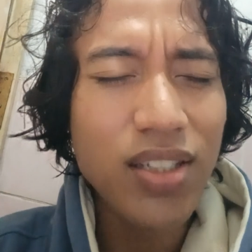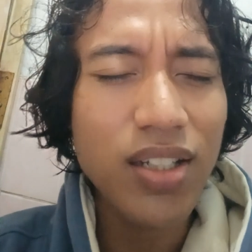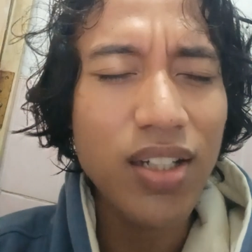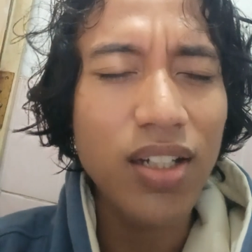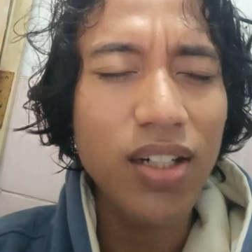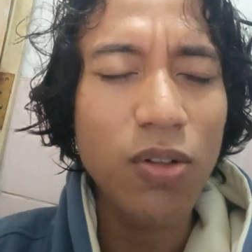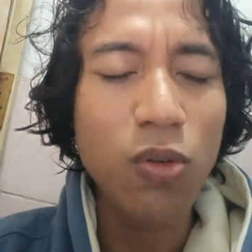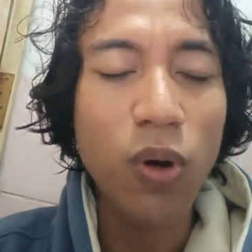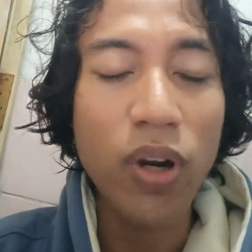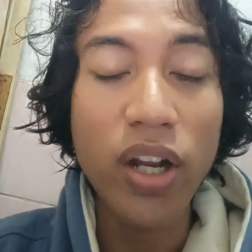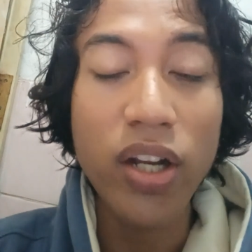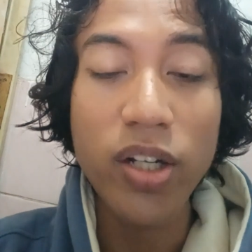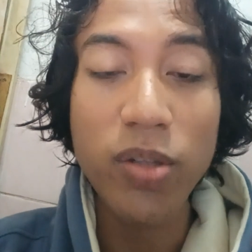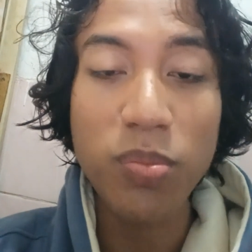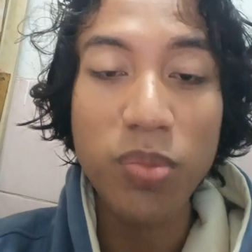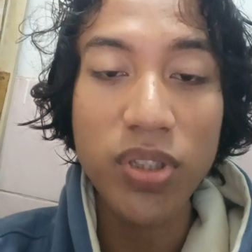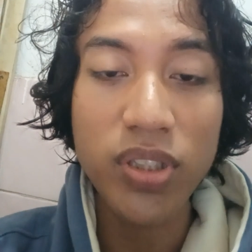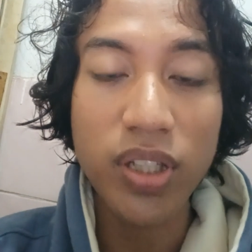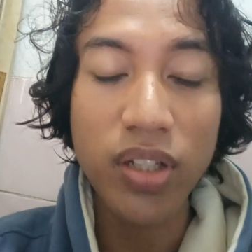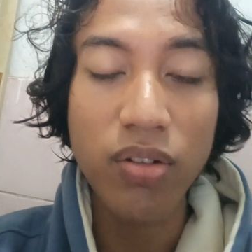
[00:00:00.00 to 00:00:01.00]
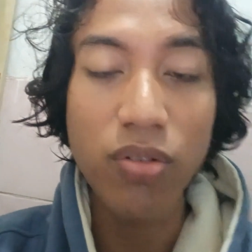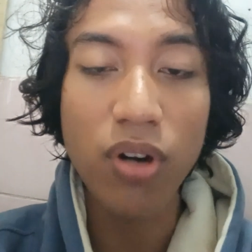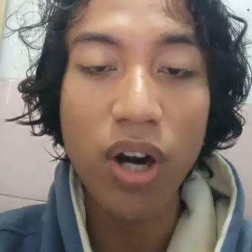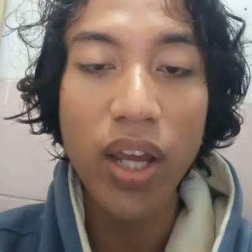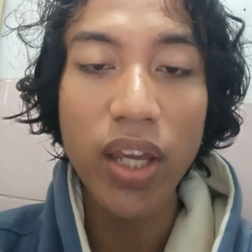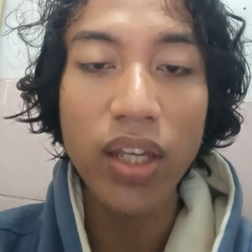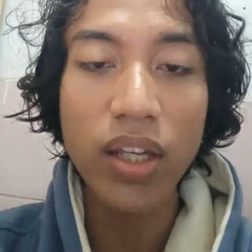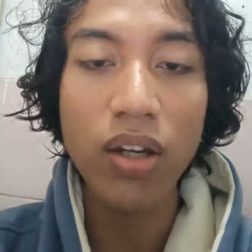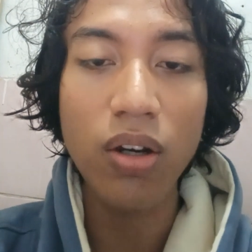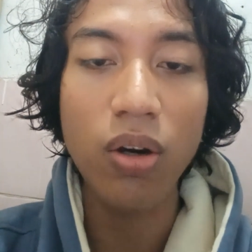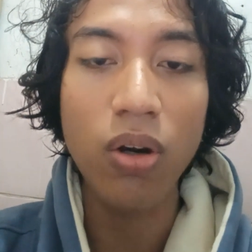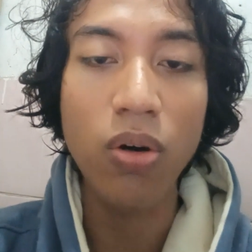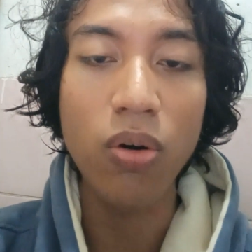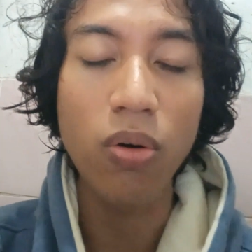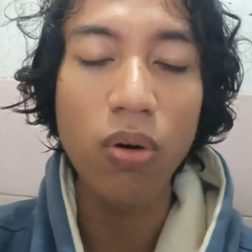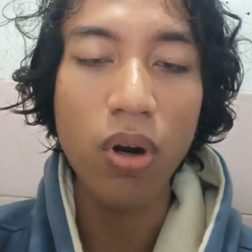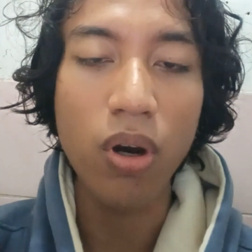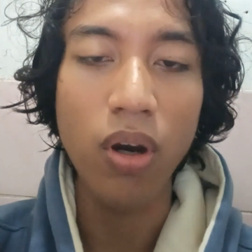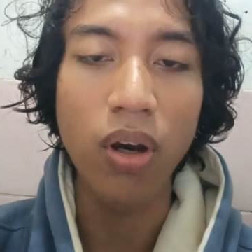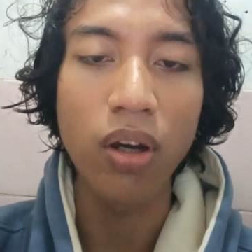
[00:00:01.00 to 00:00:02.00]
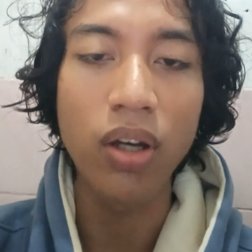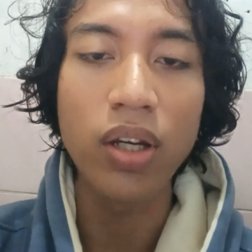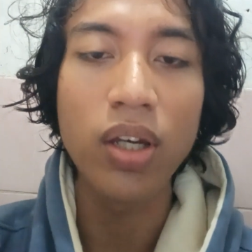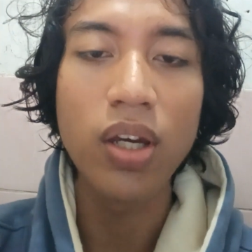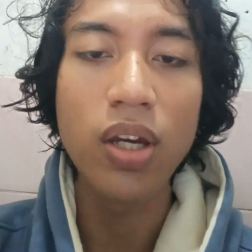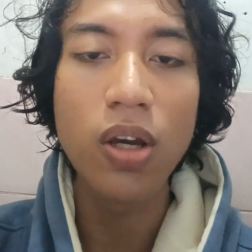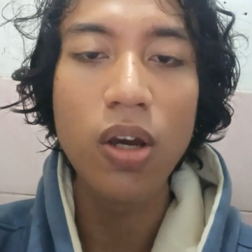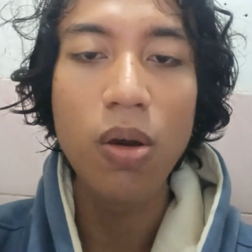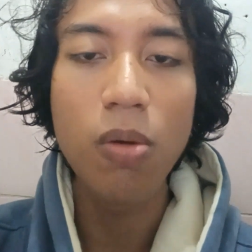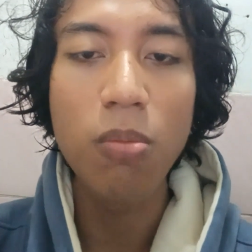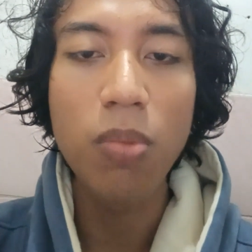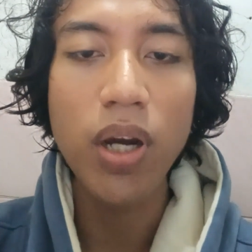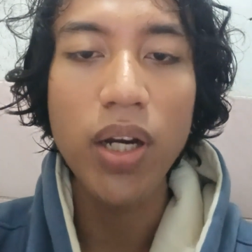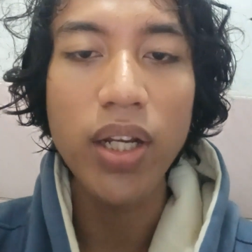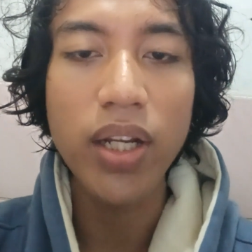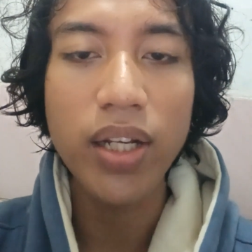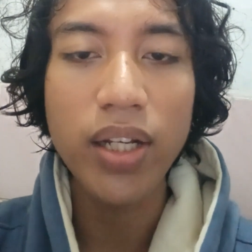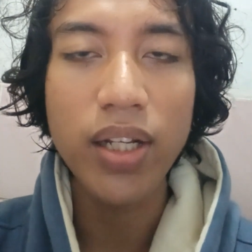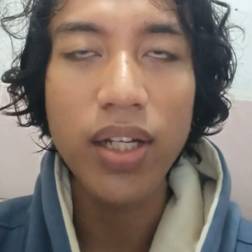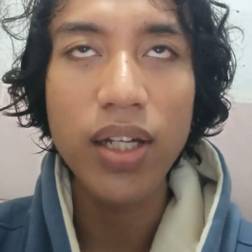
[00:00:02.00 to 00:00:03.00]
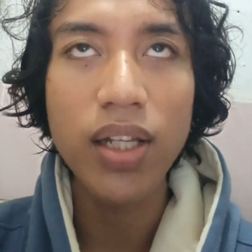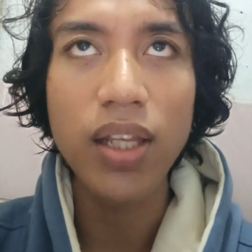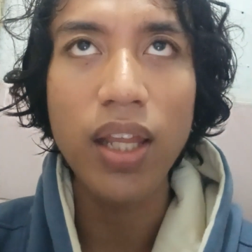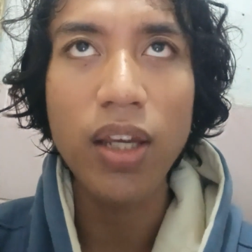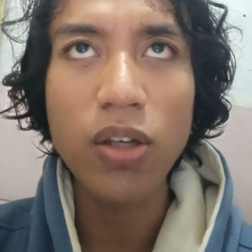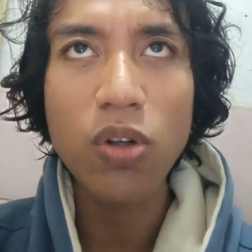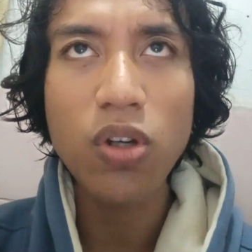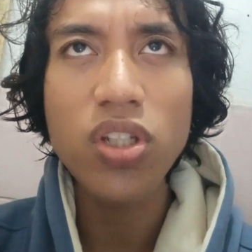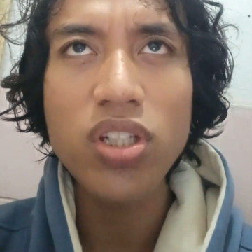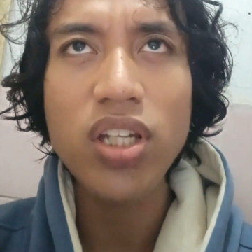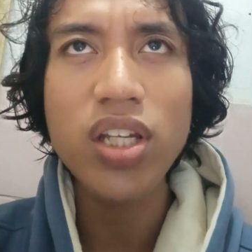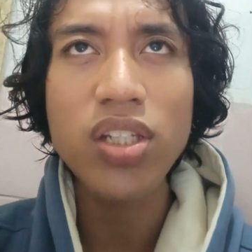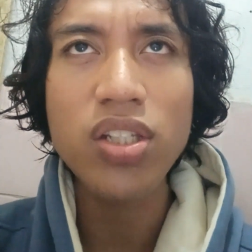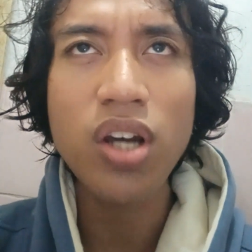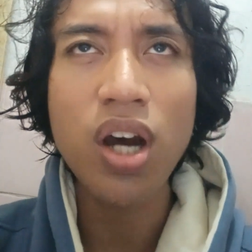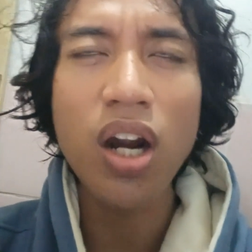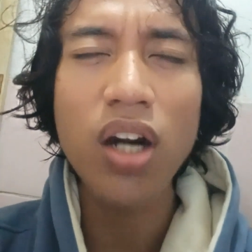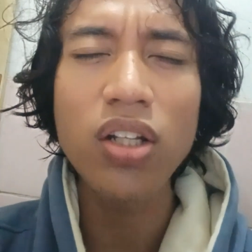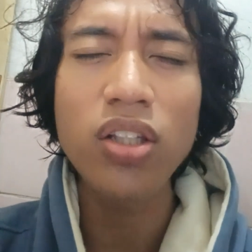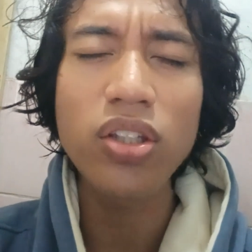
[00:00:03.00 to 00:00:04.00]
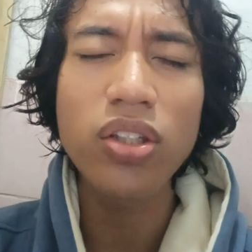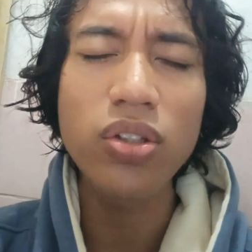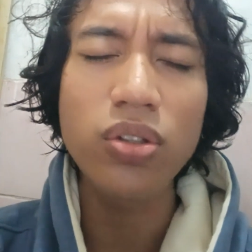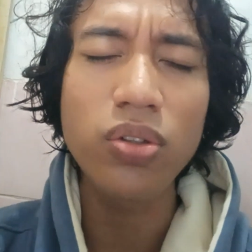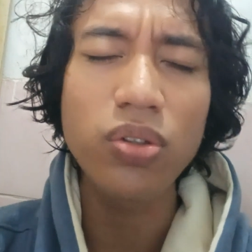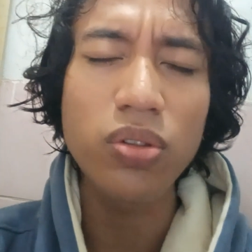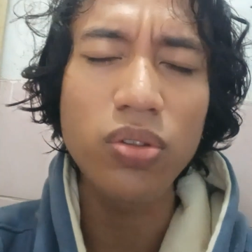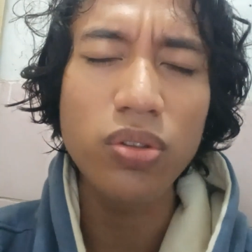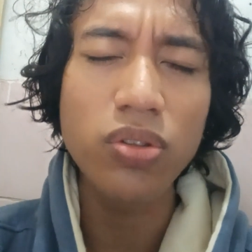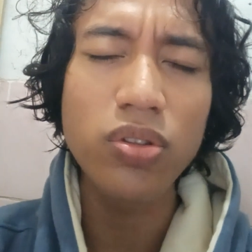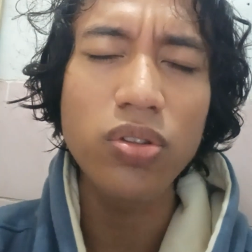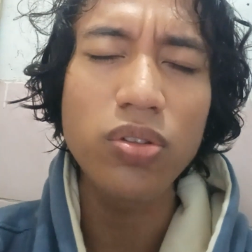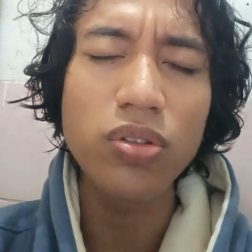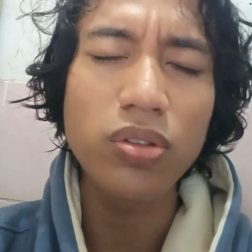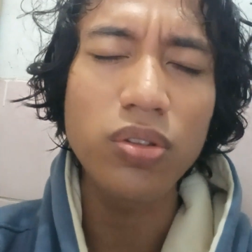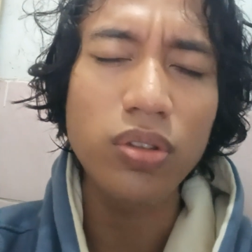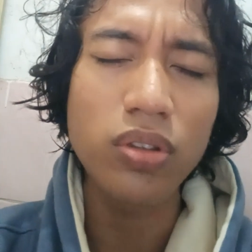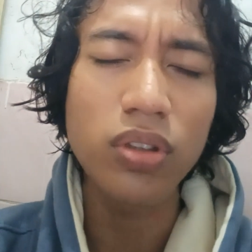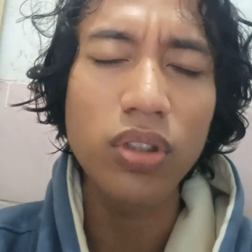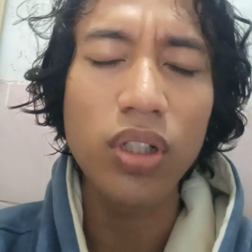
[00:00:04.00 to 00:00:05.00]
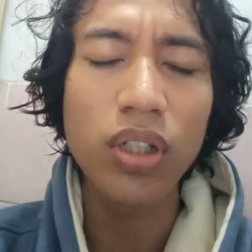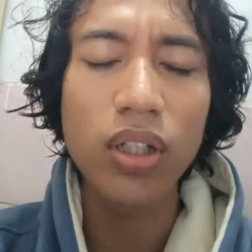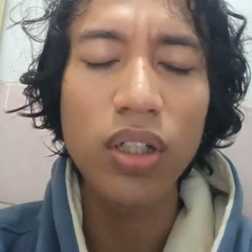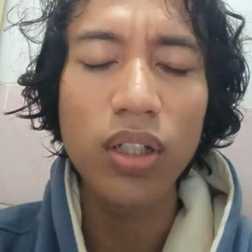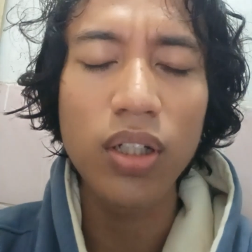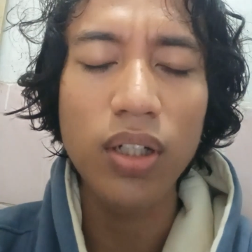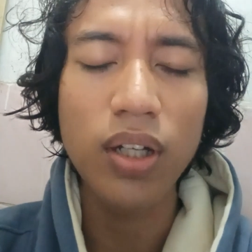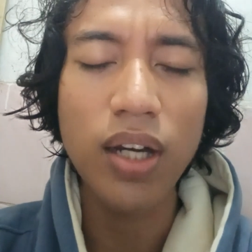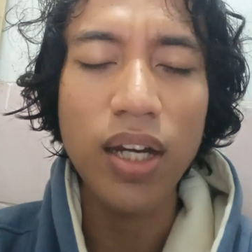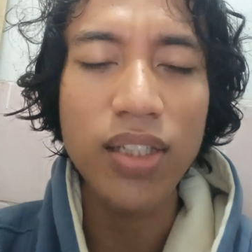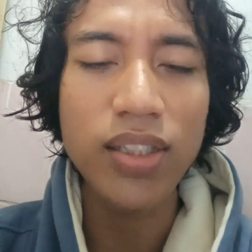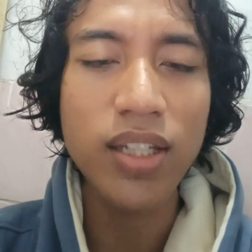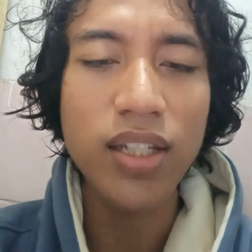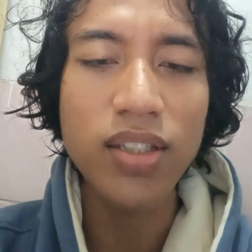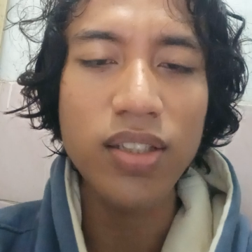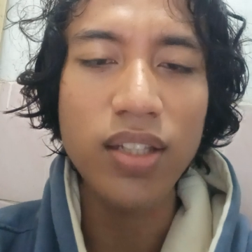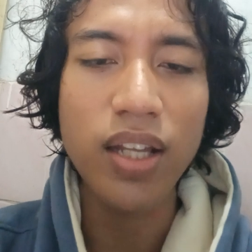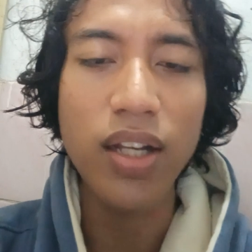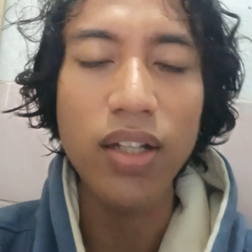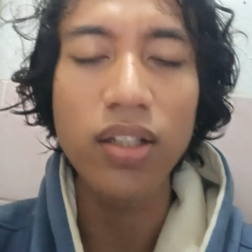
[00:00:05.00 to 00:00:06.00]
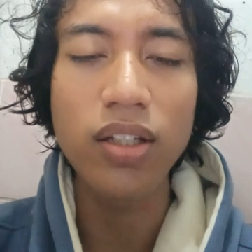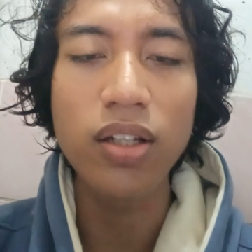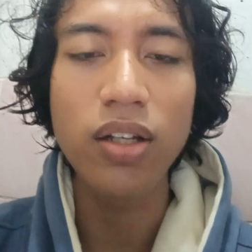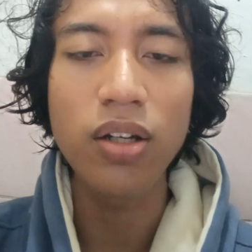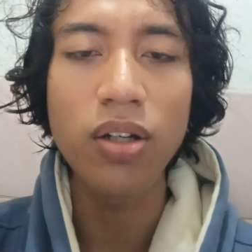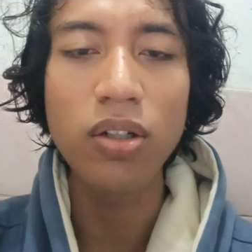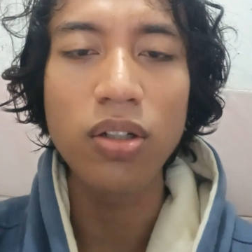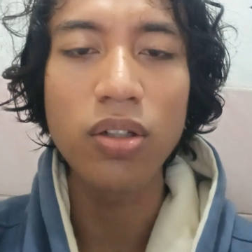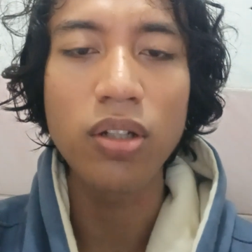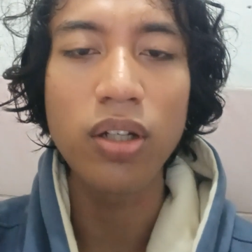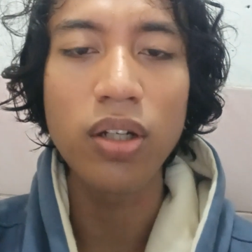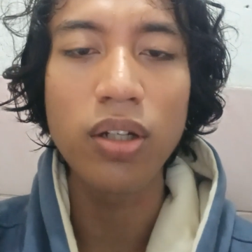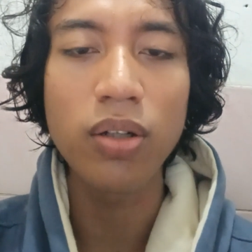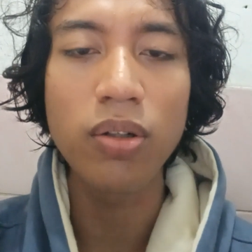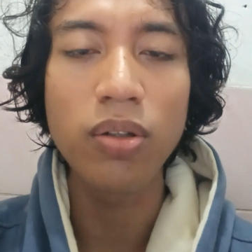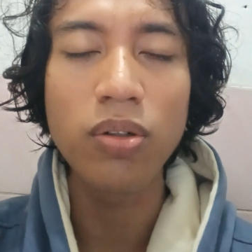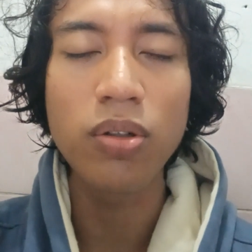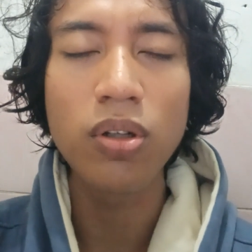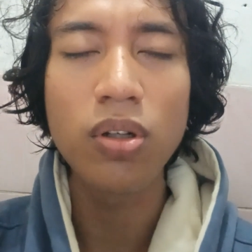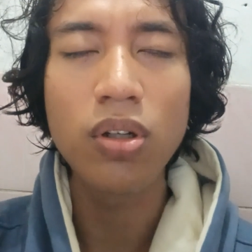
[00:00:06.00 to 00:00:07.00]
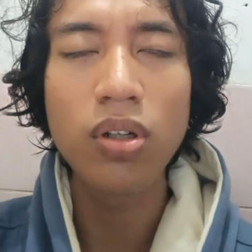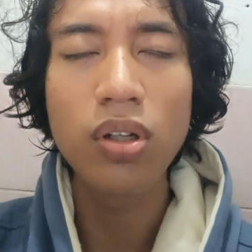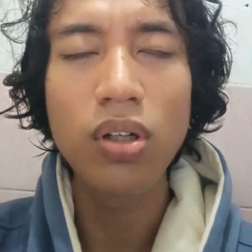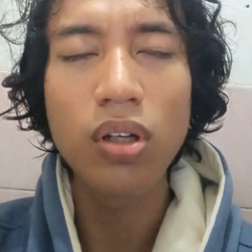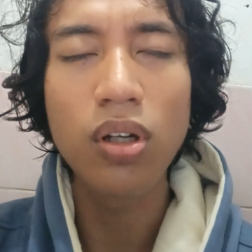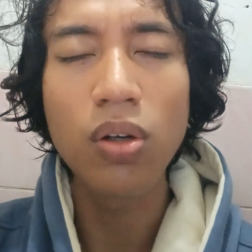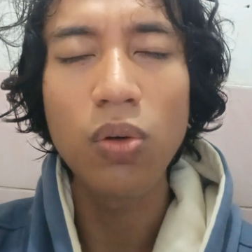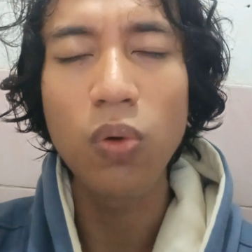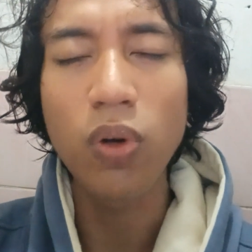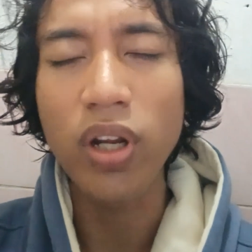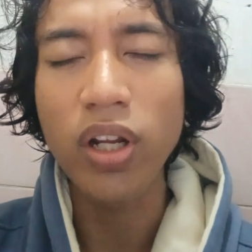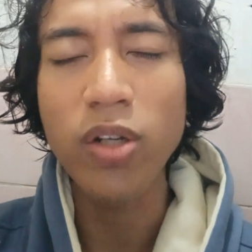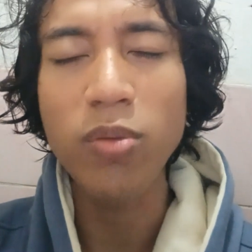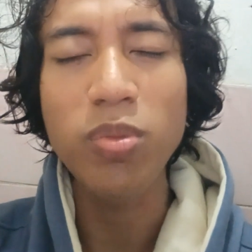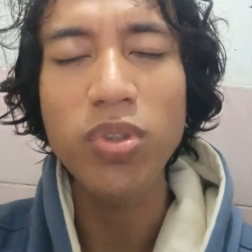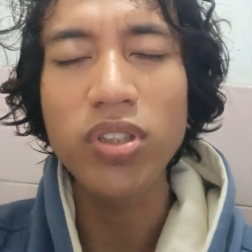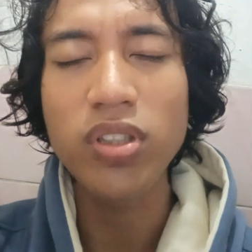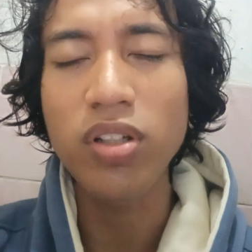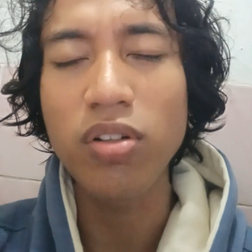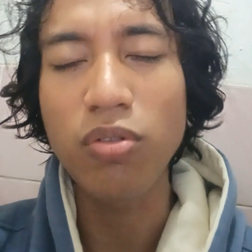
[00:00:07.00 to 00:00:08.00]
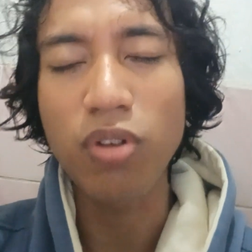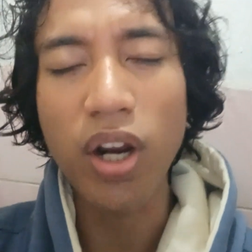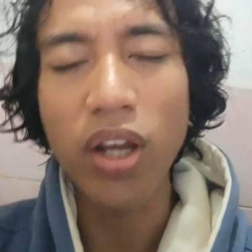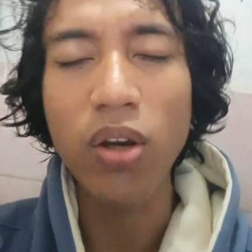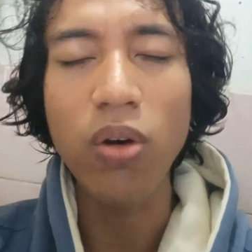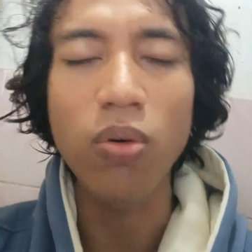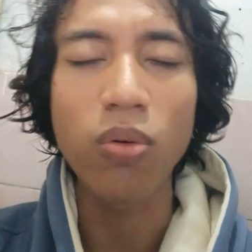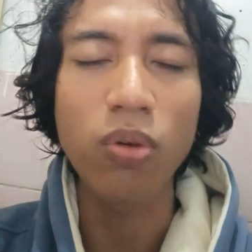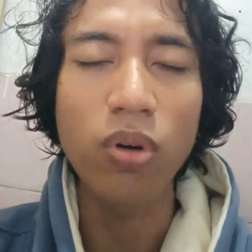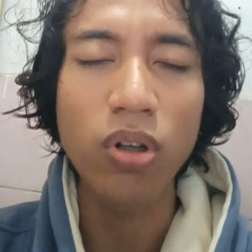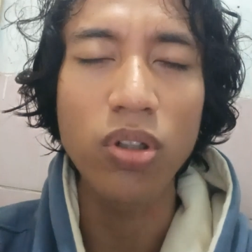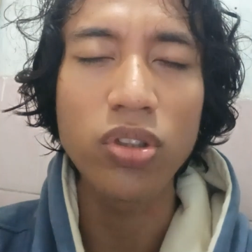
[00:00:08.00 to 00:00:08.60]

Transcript: 100% right or wrong, but in the language, it's hard to assess that the 100% right or wrong.